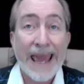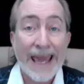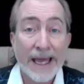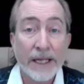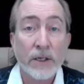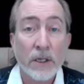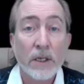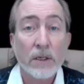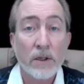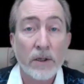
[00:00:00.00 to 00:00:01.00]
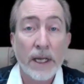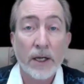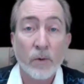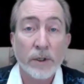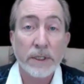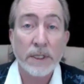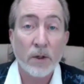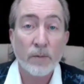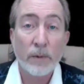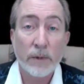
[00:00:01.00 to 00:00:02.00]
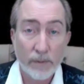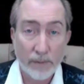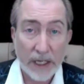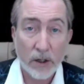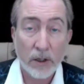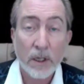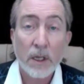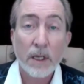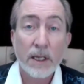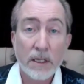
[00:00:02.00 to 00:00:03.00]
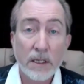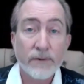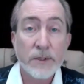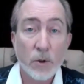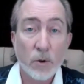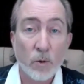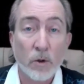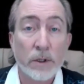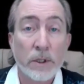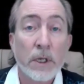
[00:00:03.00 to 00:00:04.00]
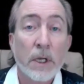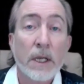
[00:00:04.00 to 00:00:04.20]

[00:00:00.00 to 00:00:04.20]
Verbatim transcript: and learn how to work together better in the physical world